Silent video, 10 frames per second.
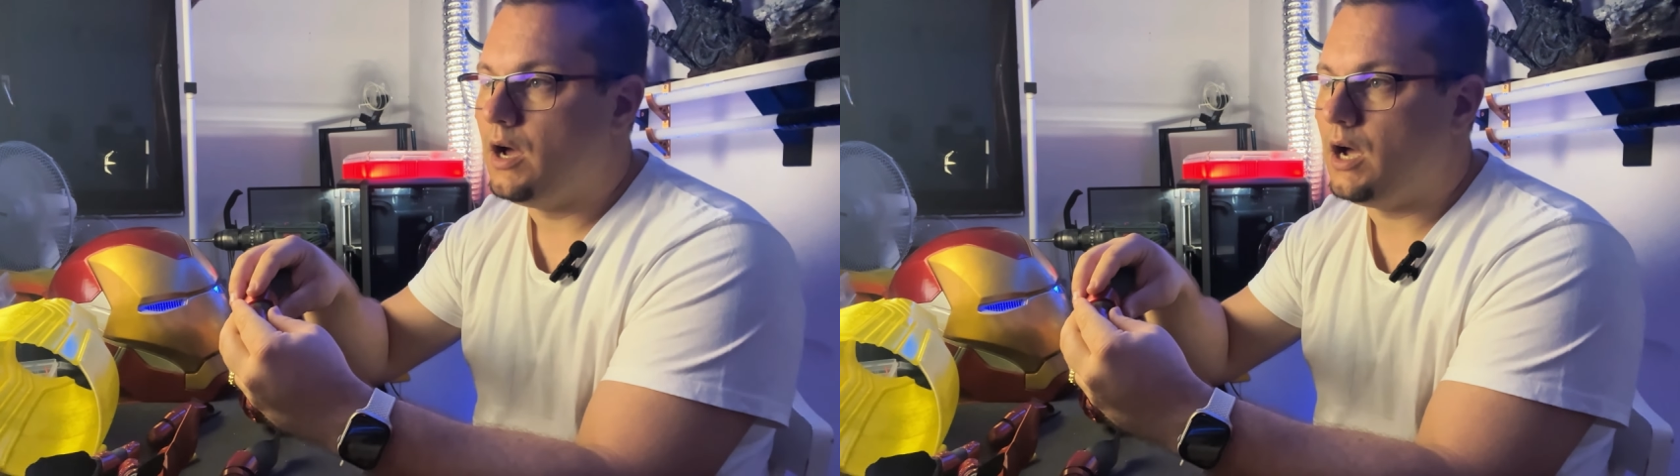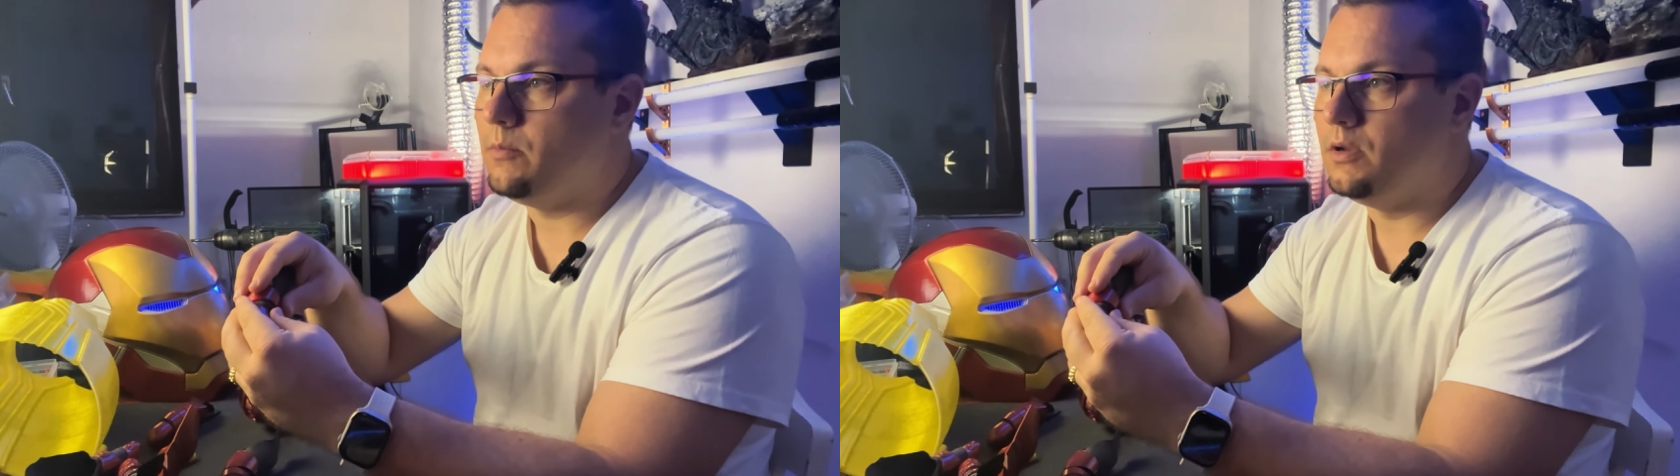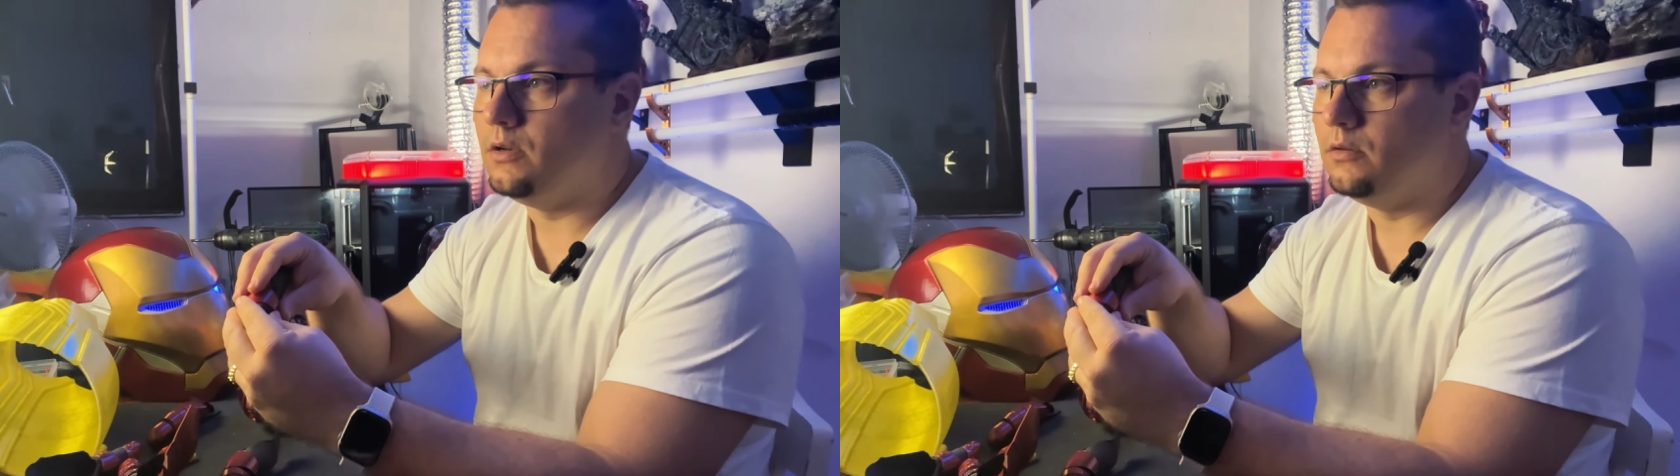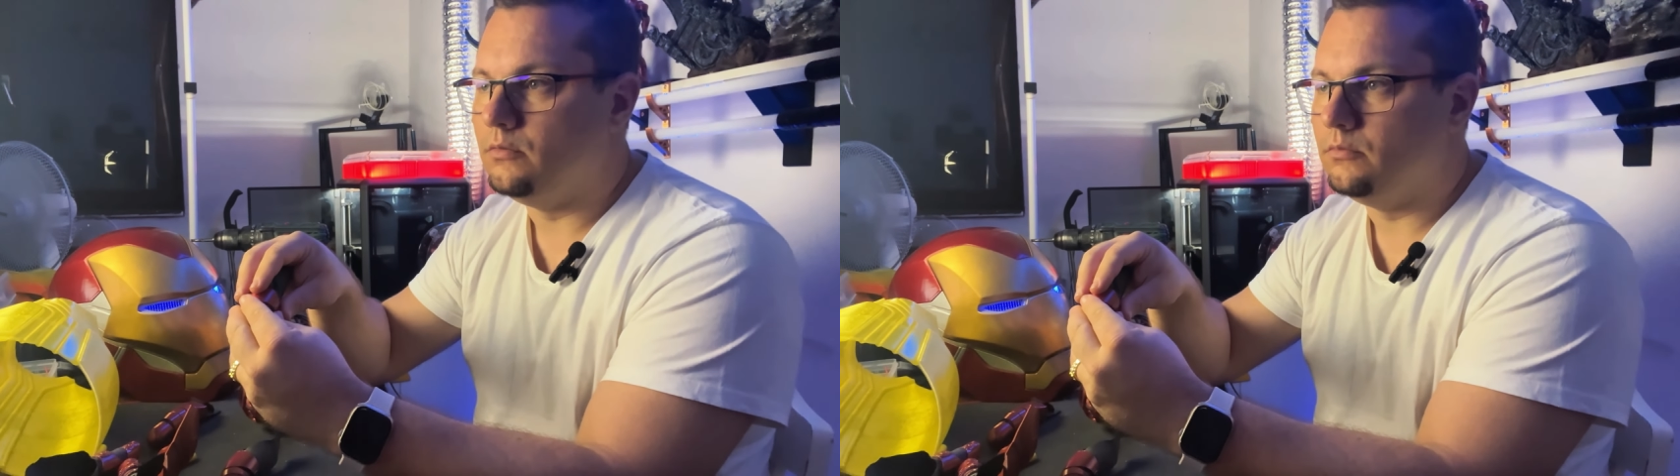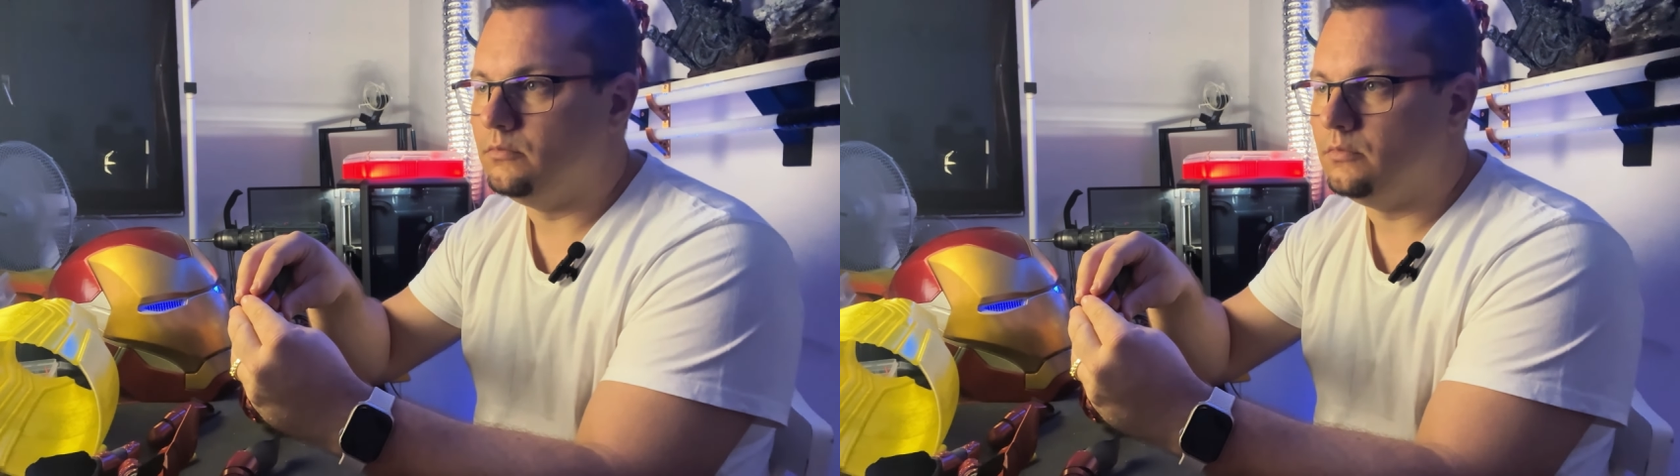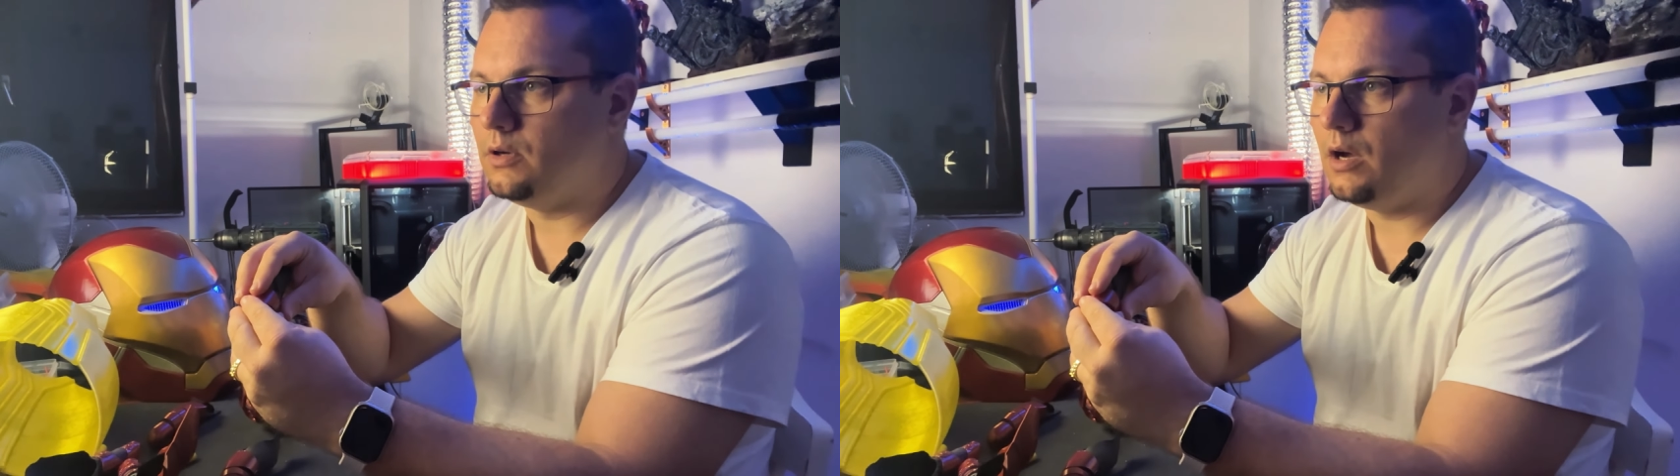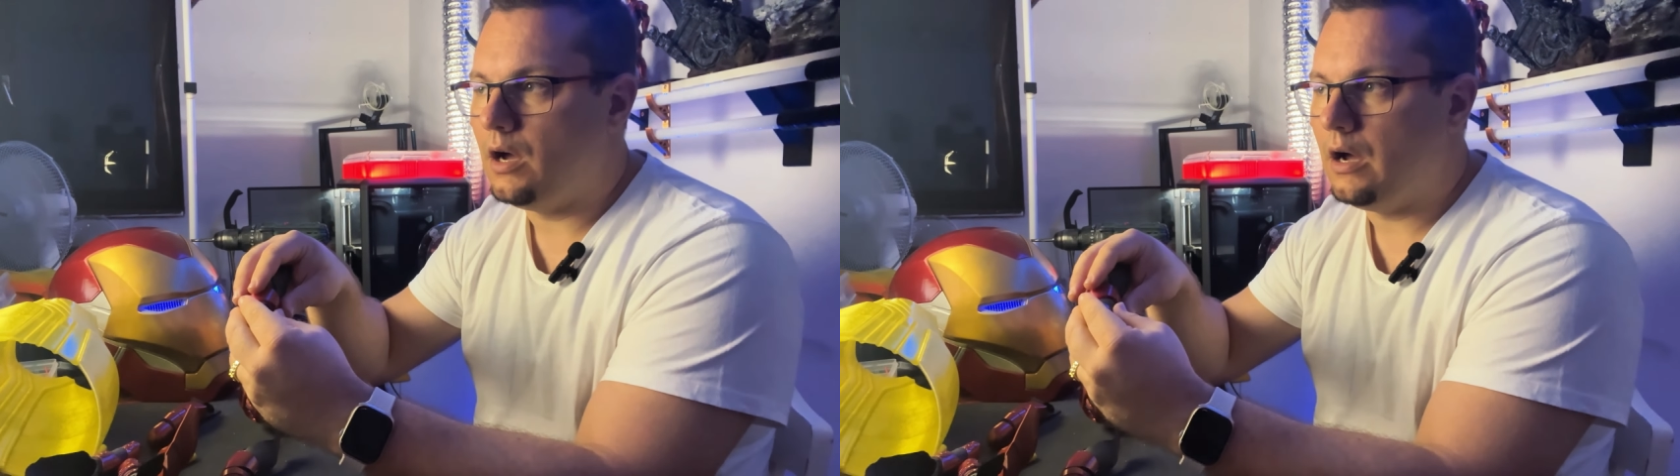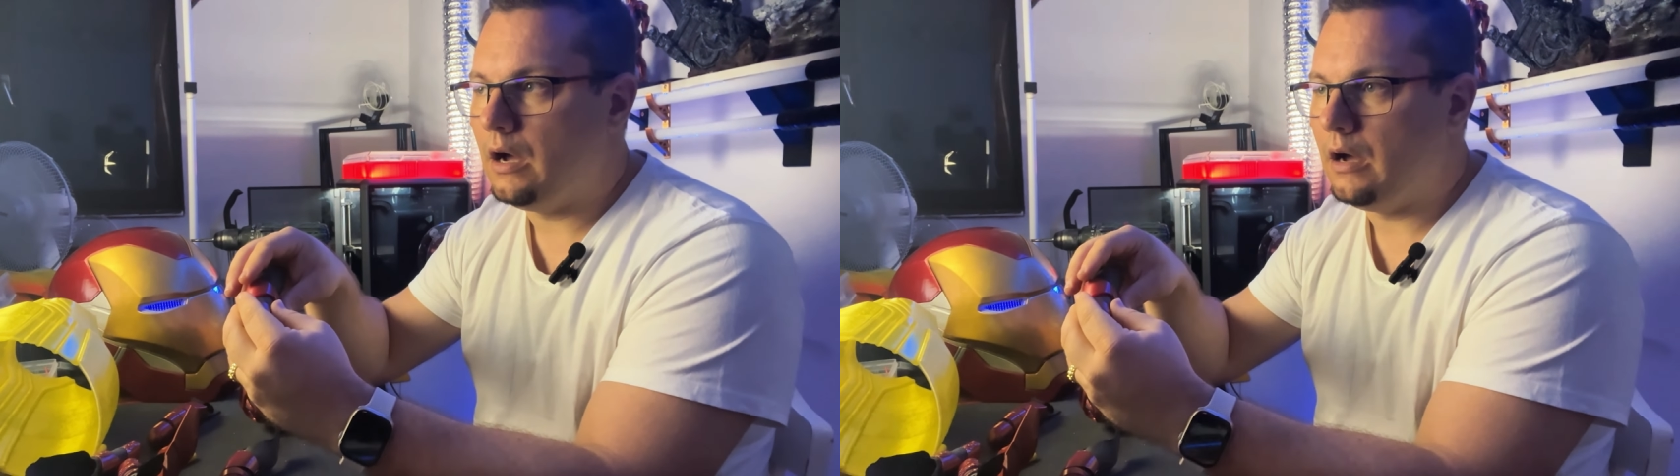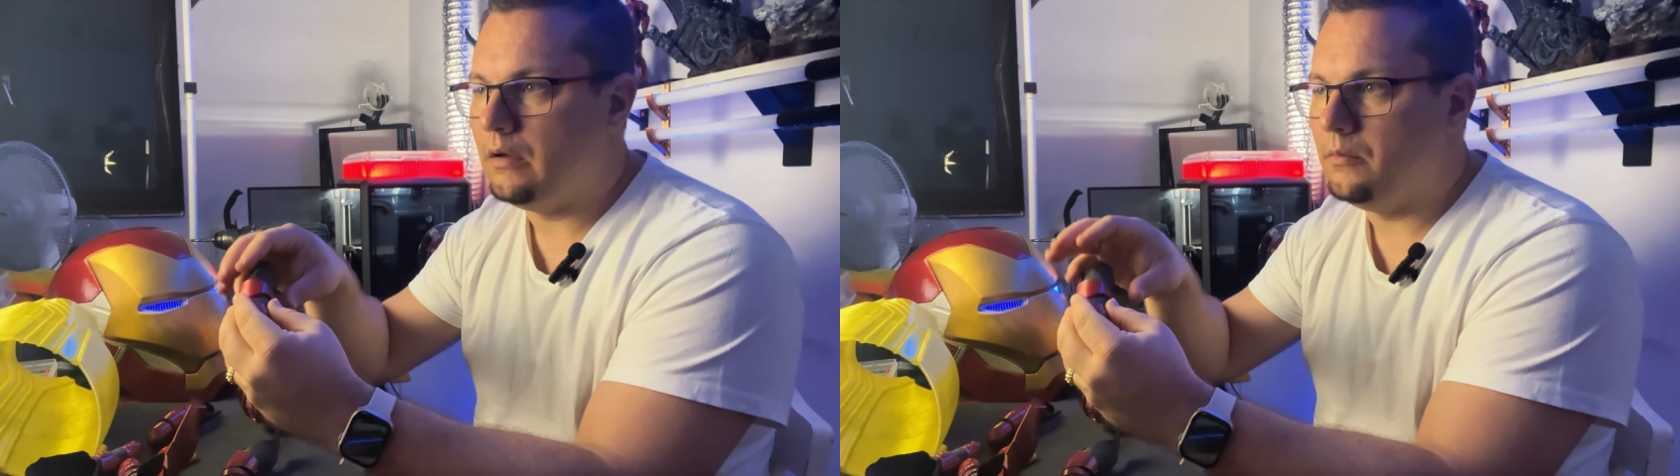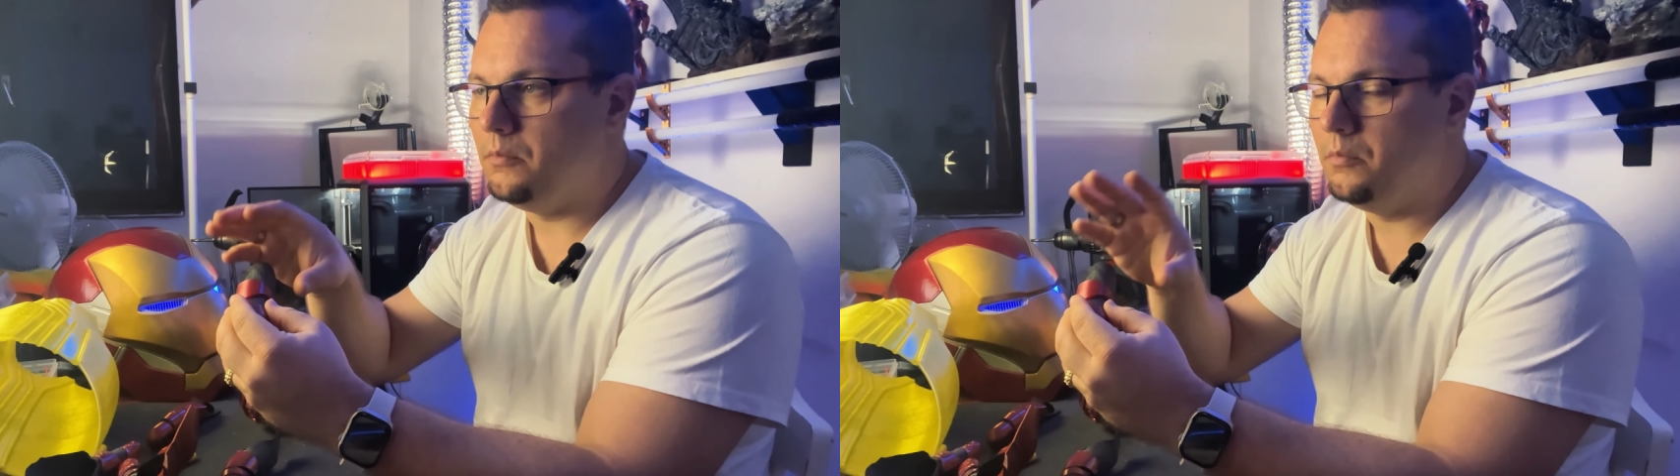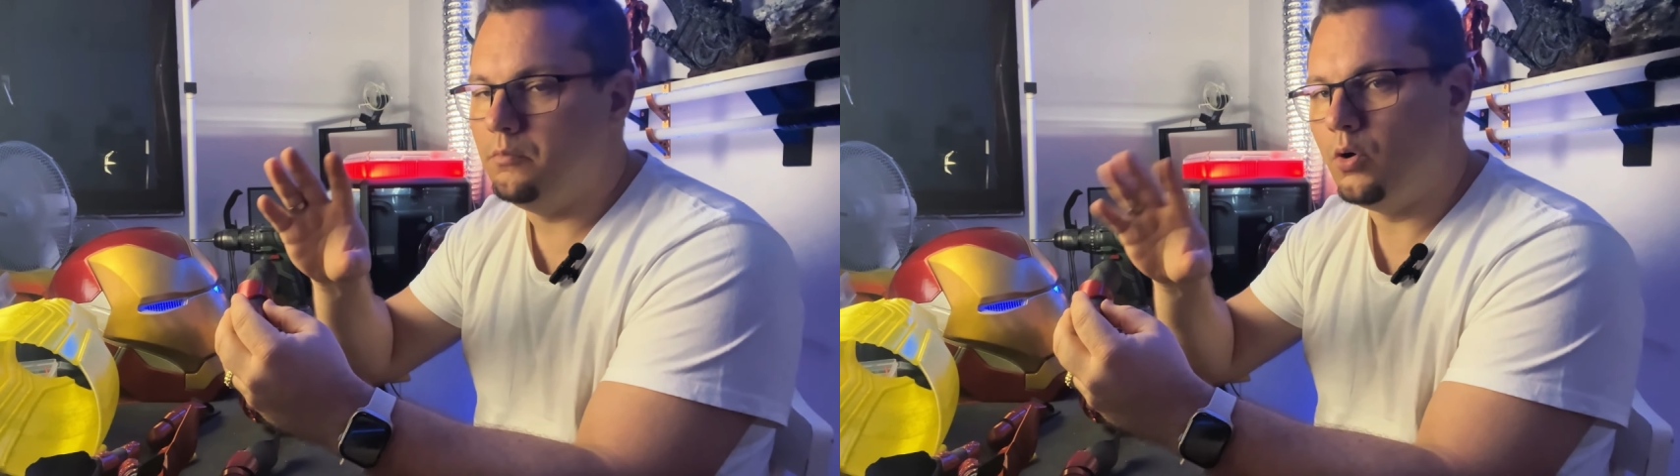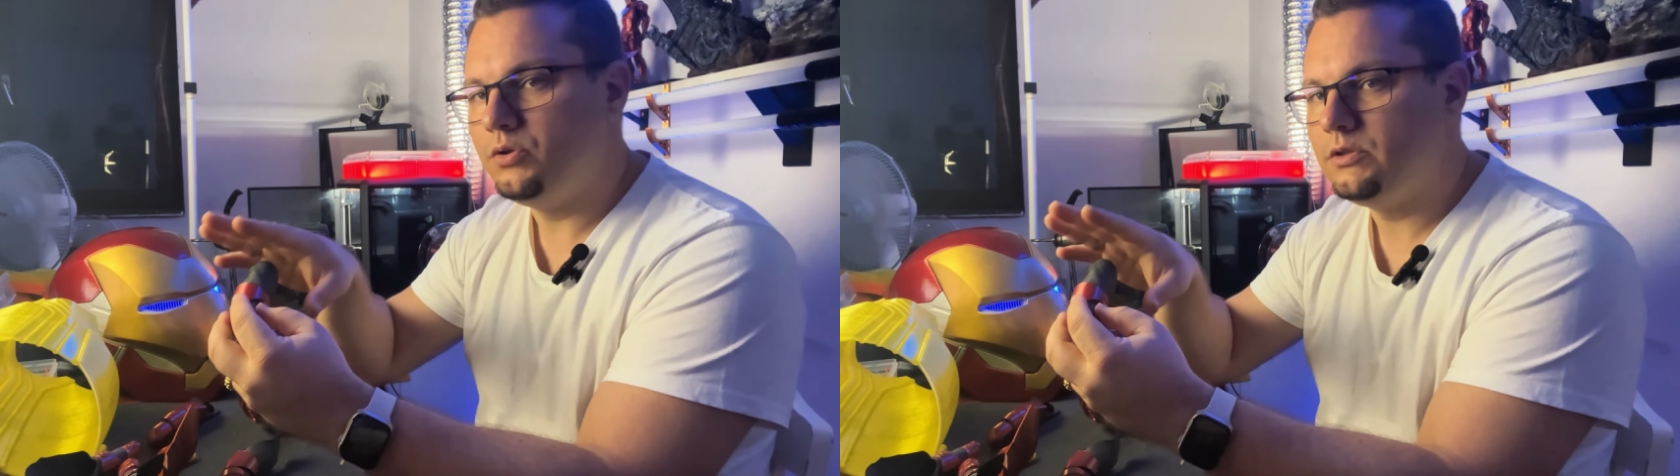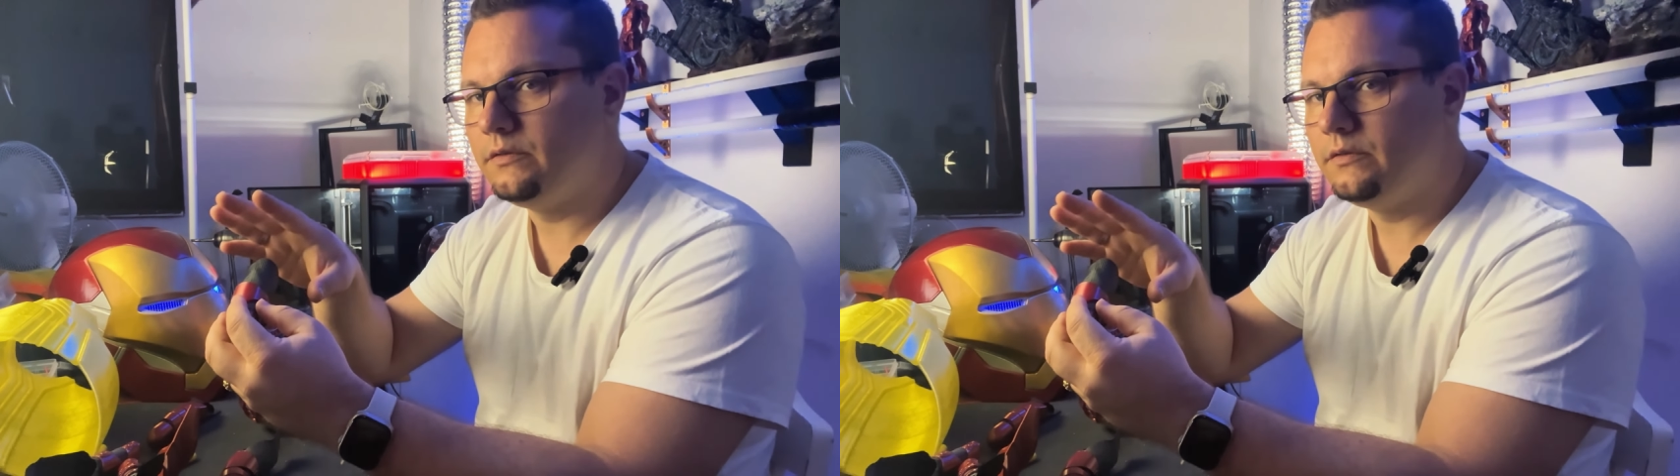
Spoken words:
I mean, most